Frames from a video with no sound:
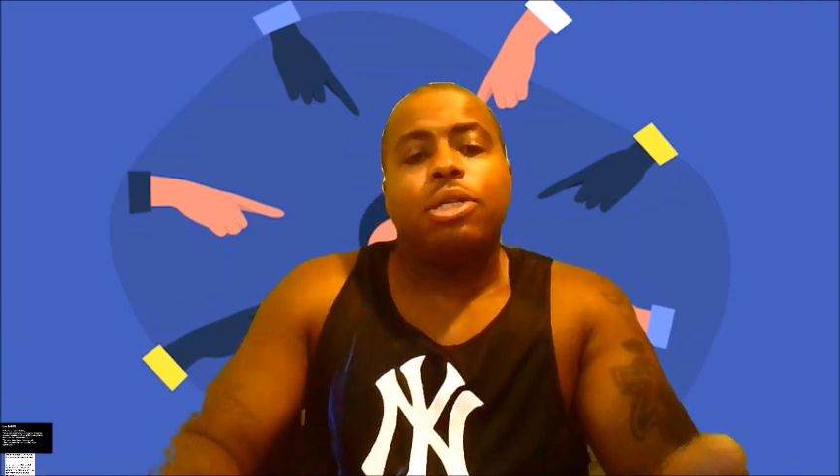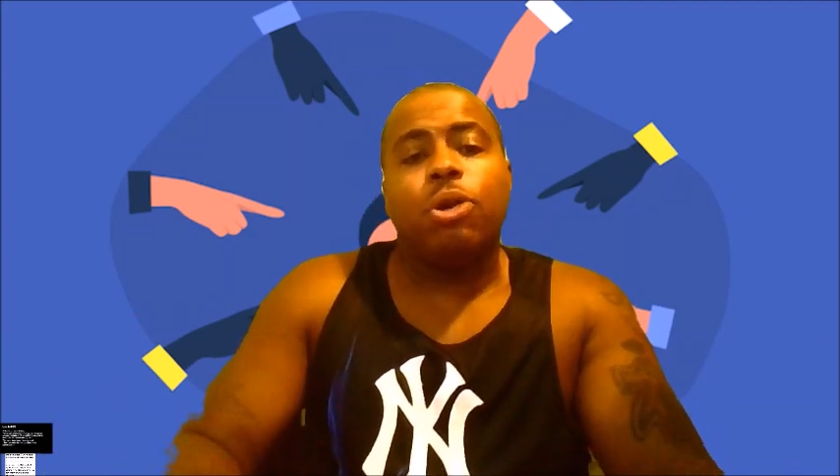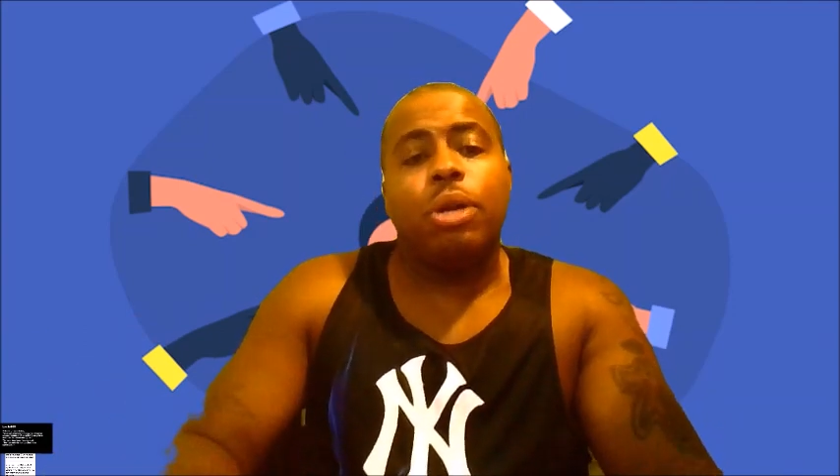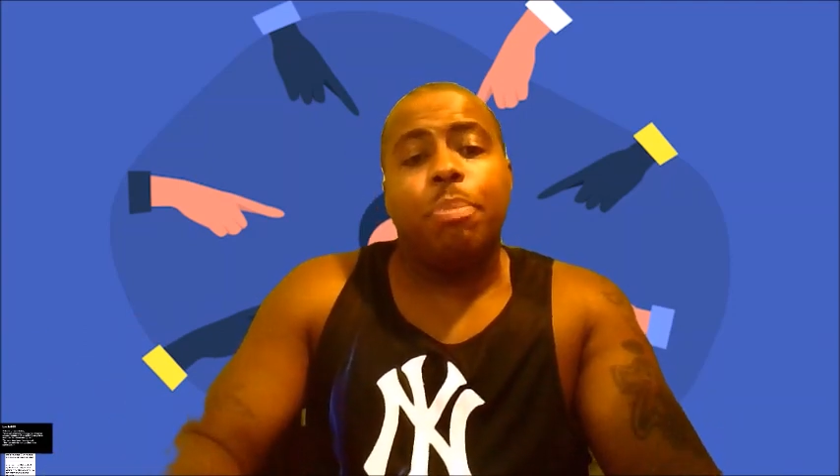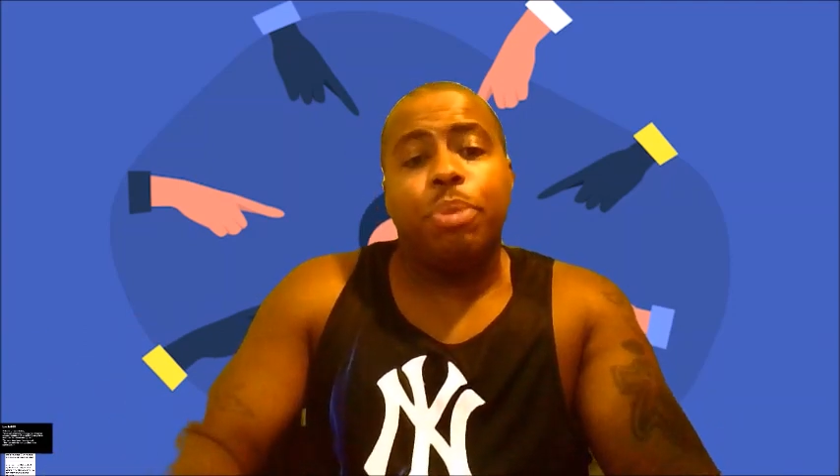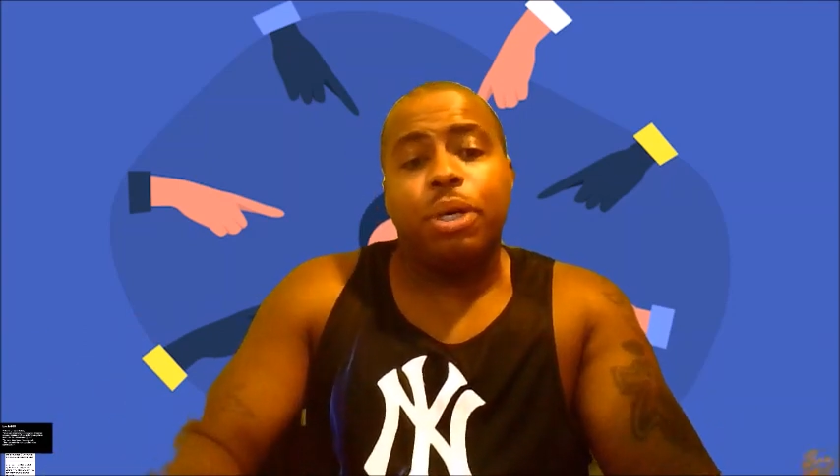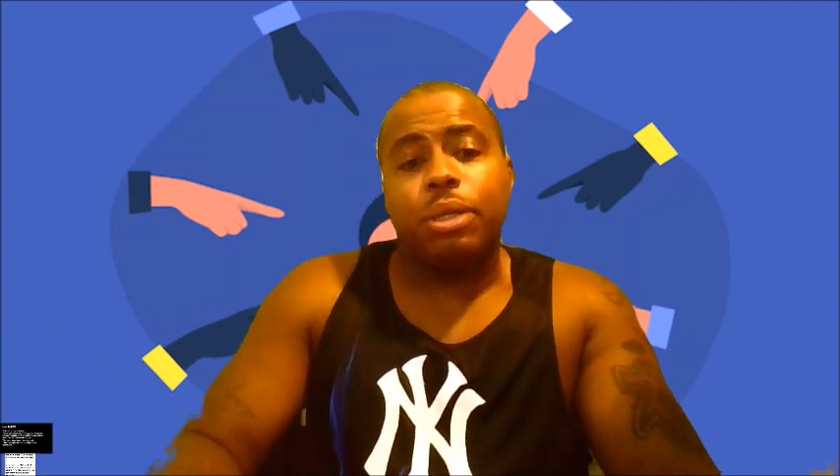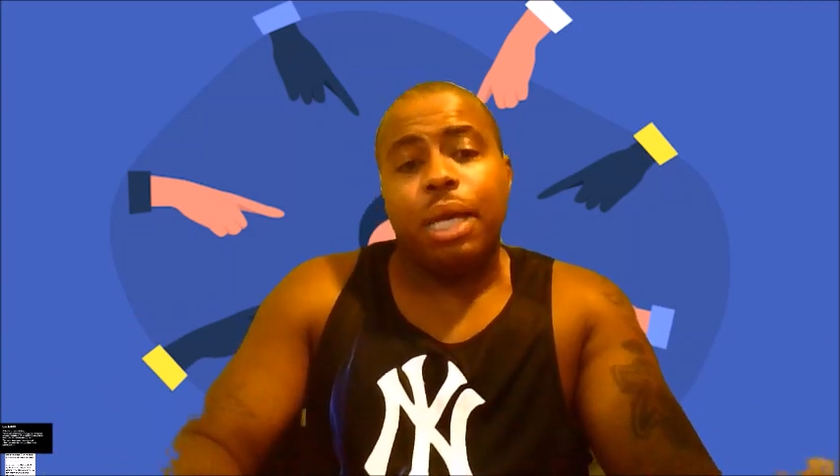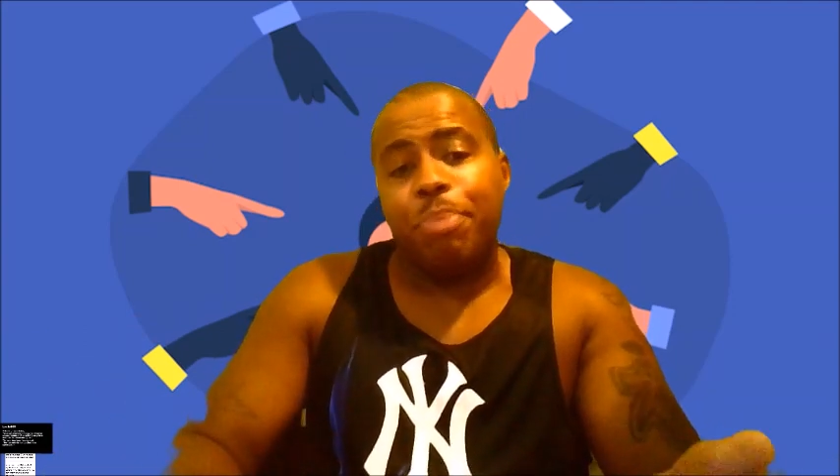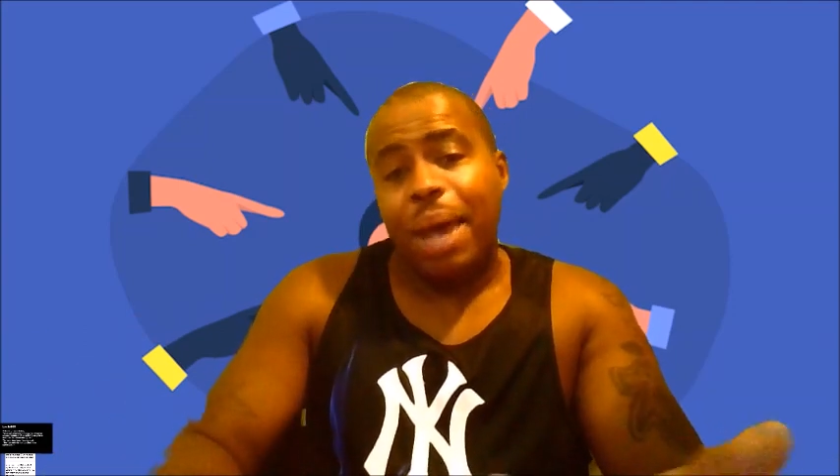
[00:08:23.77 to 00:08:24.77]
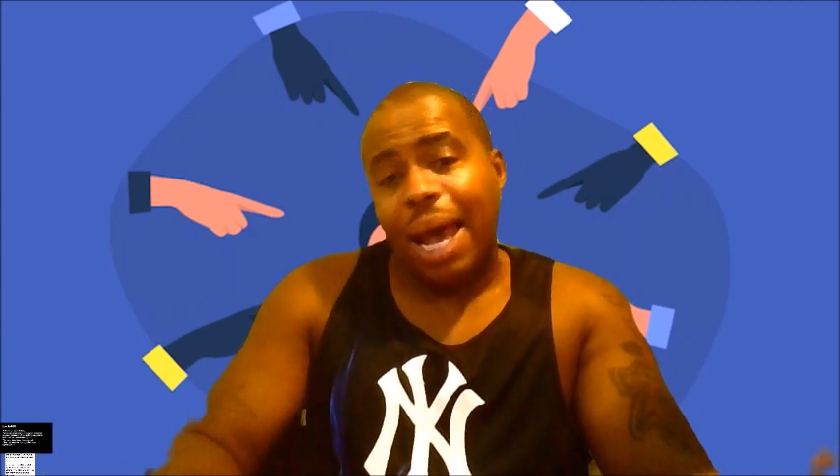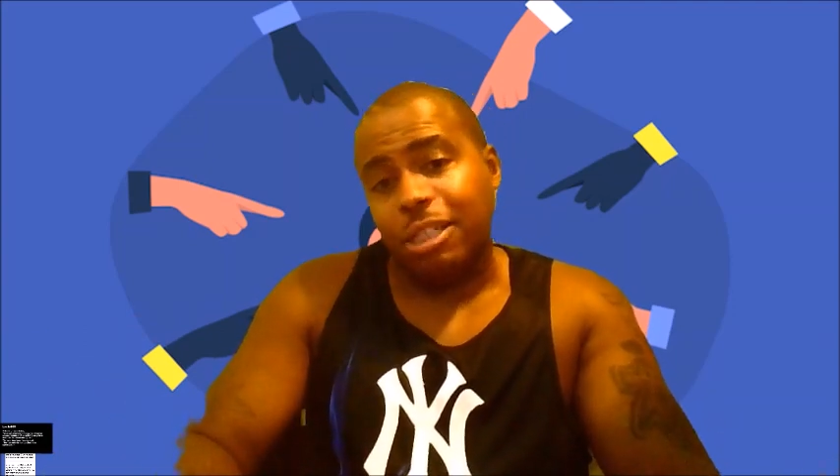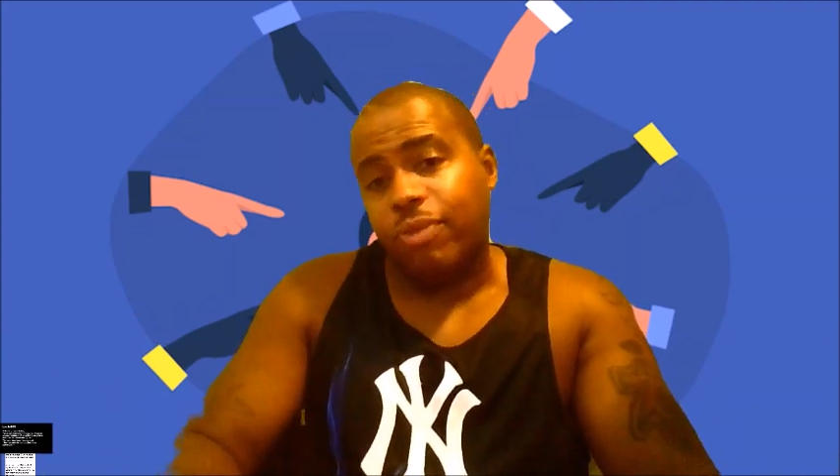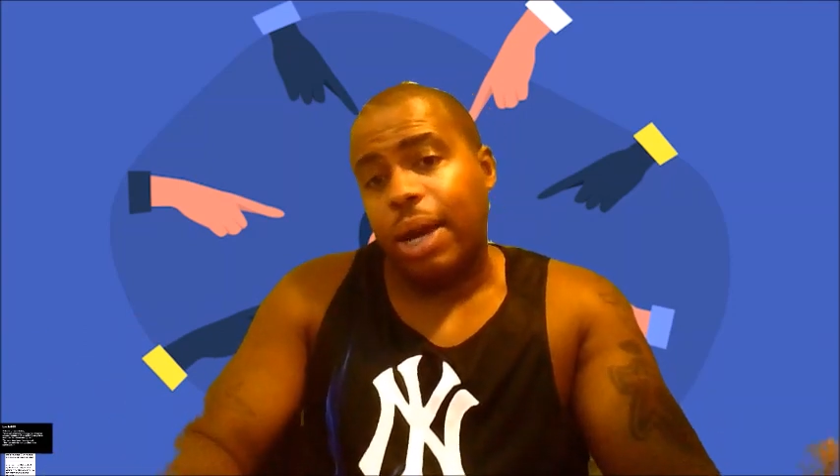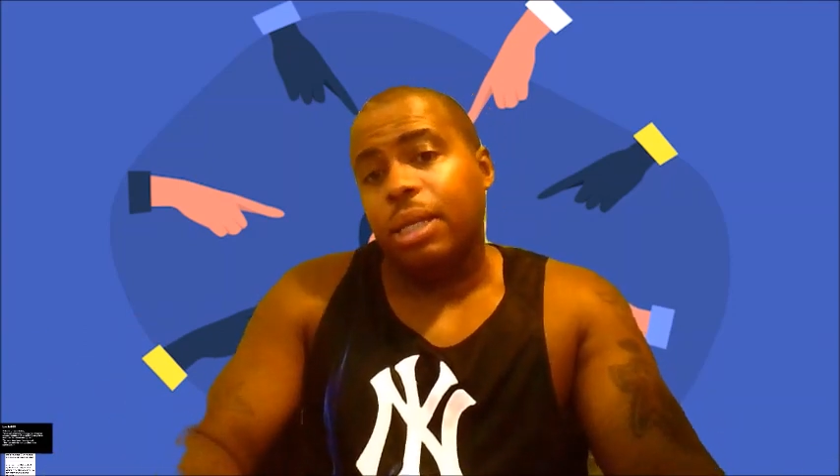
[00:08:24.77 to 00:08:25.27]
So the book, that
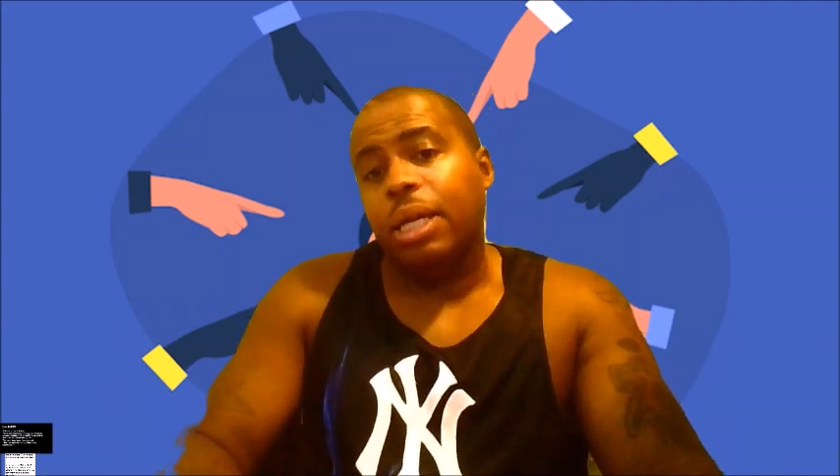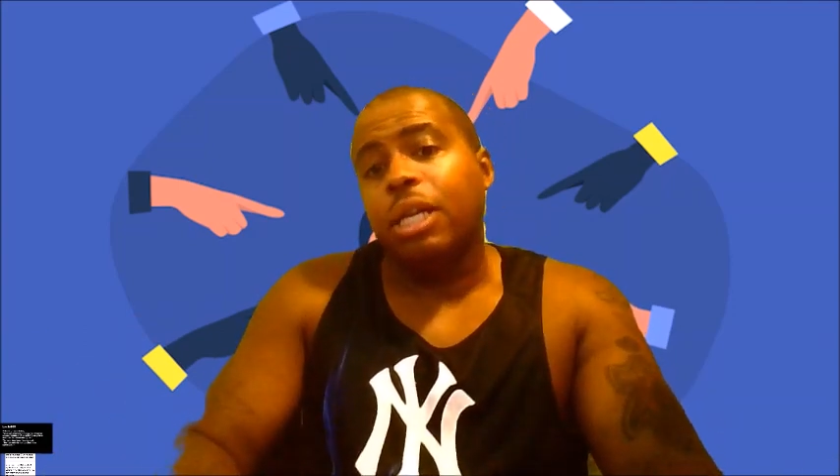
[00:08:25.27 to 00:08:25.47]
passage right